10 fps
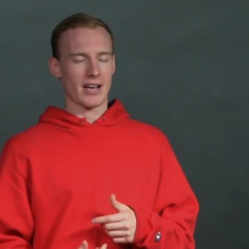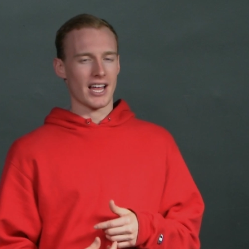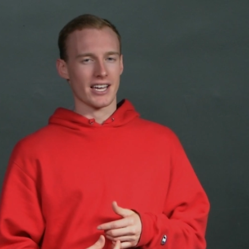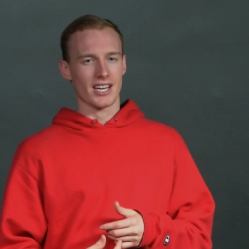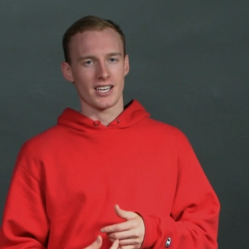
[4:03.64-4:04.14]

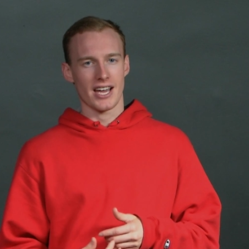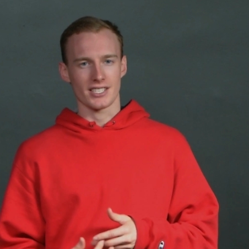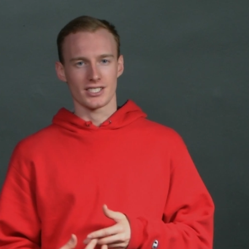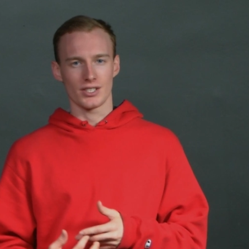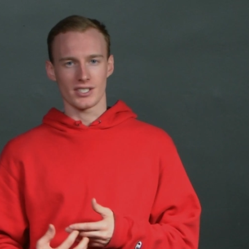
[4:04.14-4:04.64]
icon
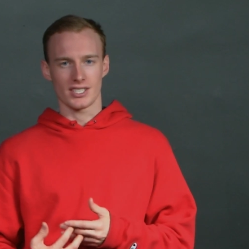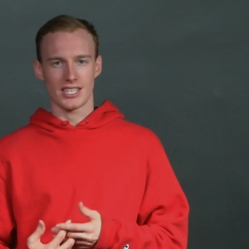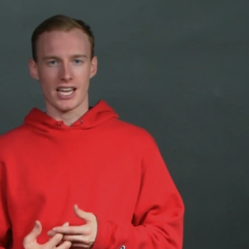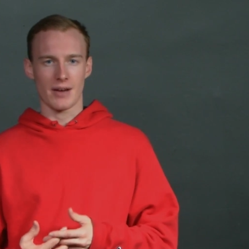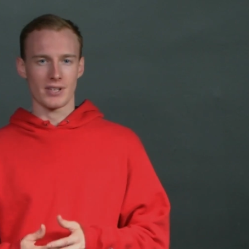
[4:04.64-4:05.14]
next to it to
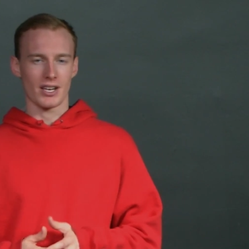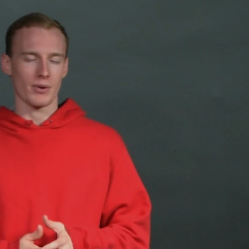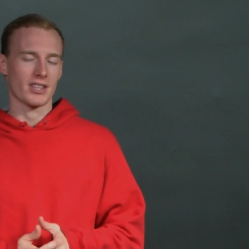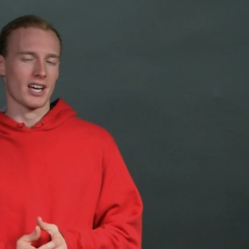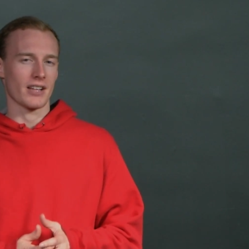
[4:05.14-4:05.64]
stay updated
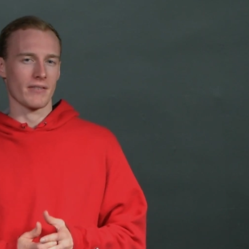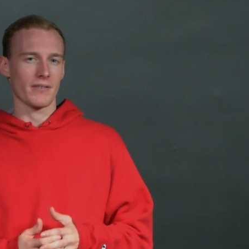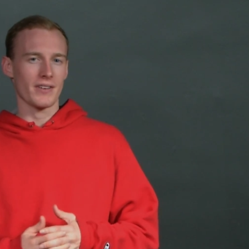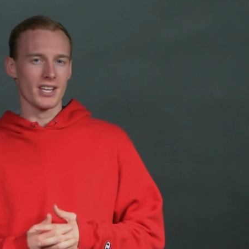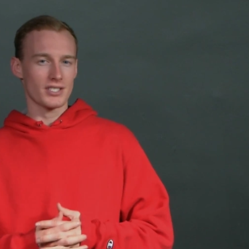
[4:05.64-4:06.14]
with all of our
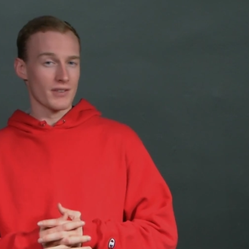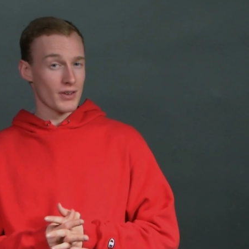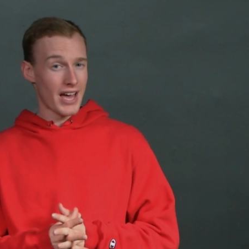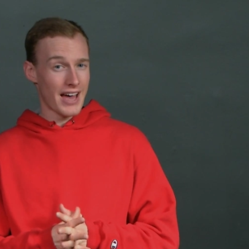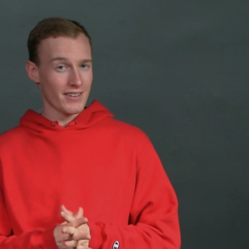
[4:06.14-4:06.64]
videos if you
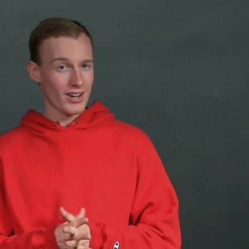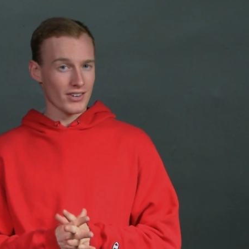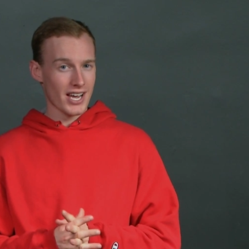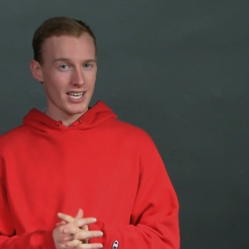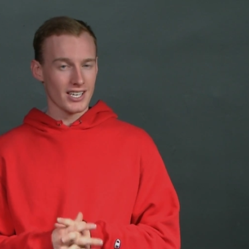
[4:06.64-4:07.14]
haven't
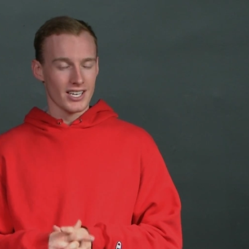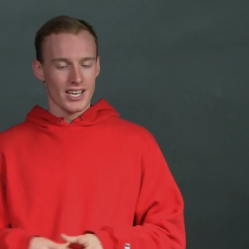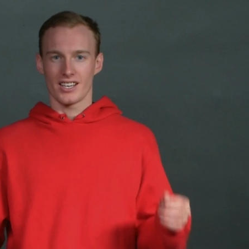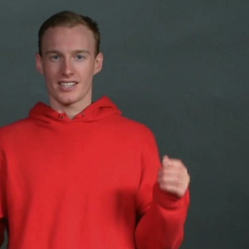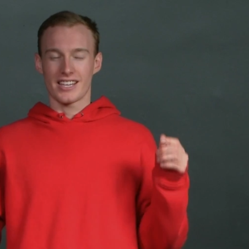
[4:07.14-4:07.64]
already.
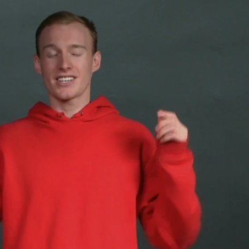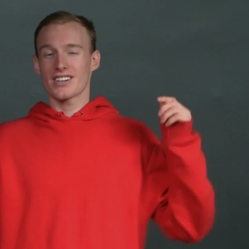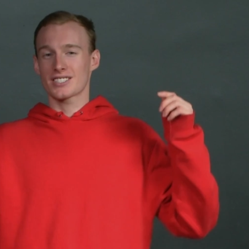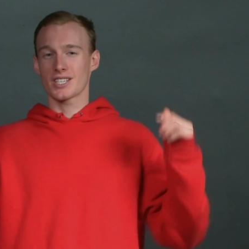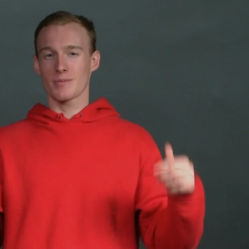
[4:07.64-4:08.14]
Thank you
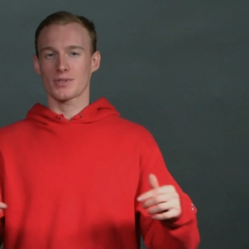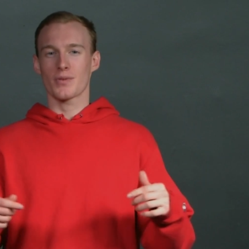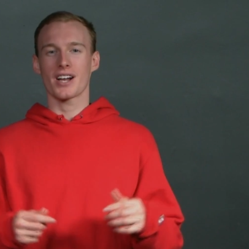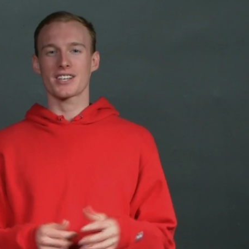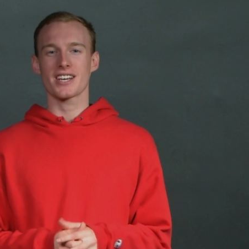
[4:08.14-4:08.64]
guys so much for
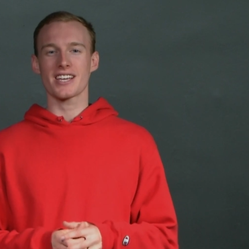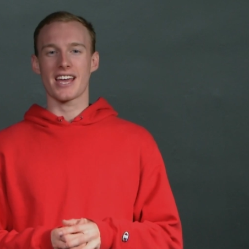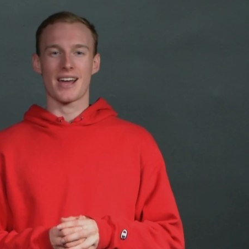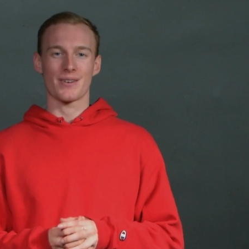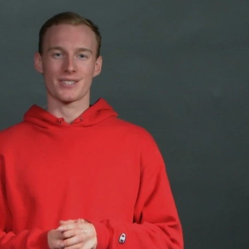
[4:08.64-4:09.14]
watching,
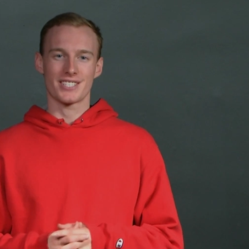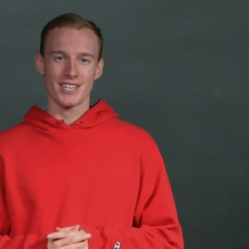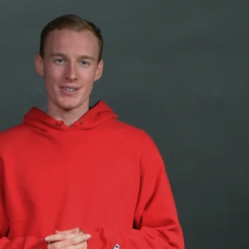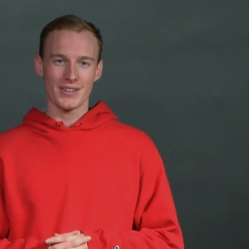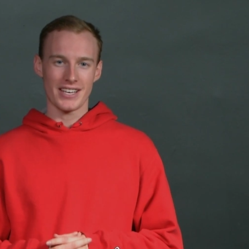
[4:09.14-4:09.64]
and I will see
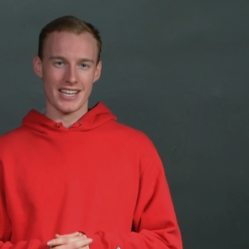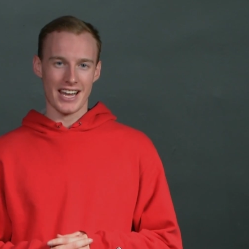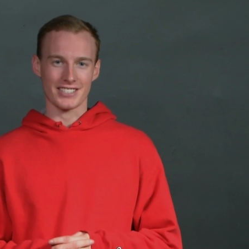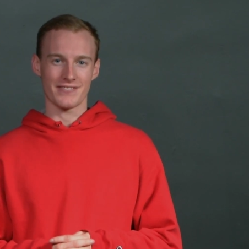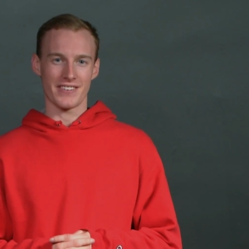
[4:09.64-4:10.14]
you in the
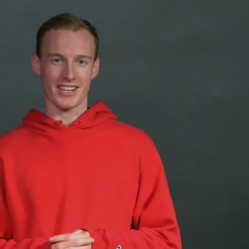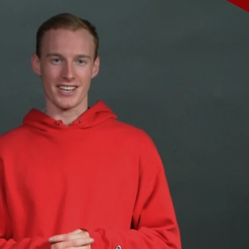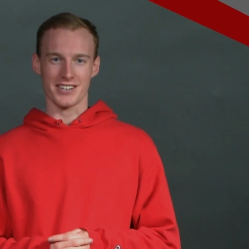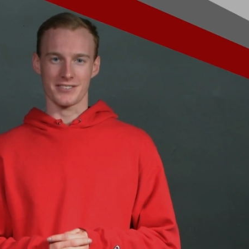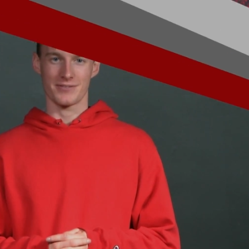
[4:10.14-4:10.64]
next video.